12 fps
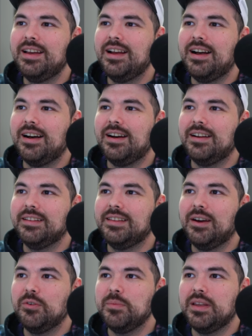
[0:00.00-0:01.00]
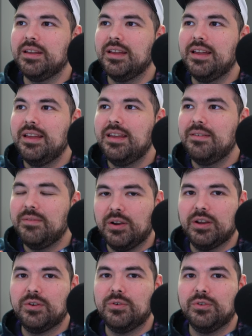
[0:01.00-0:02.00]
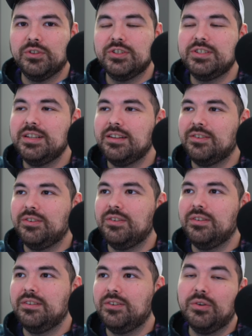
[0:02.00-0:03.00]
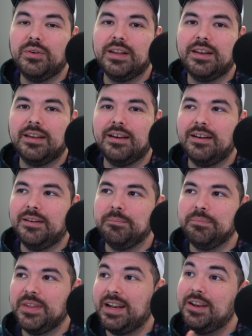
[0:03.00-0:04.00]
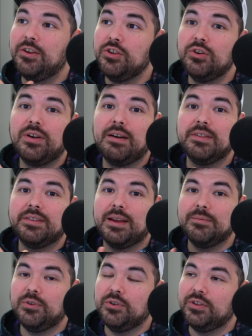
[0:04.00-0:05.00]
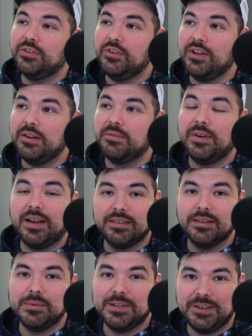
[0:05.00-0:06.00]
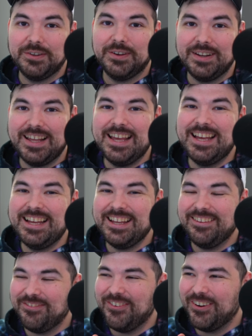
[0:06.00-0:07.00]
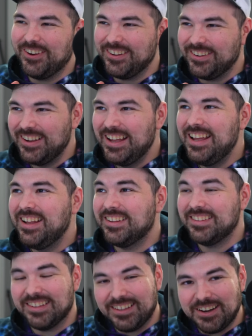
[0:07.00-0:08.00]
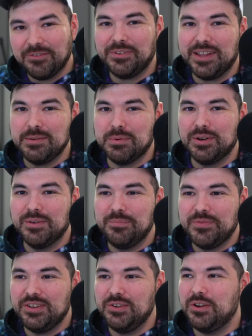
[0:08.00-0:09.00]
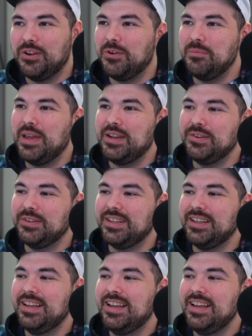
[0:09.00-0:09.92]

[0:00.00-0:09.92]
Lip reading: That would be very cool. You just need to do it. And I know you don't have the time for it, so you need to find someone to do it for you, because it's a lot of labor to do it all manually.